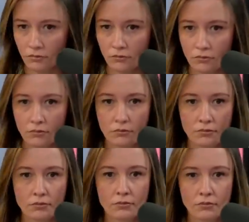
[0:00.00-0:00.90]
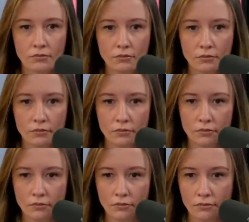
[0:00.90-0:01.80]

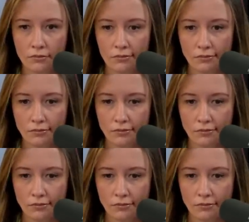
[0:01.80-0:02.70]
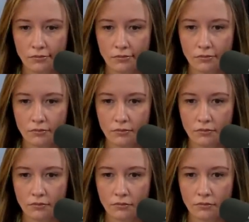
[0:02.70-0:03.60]

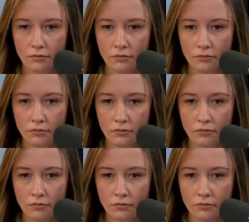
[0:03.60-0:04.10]
[no speech]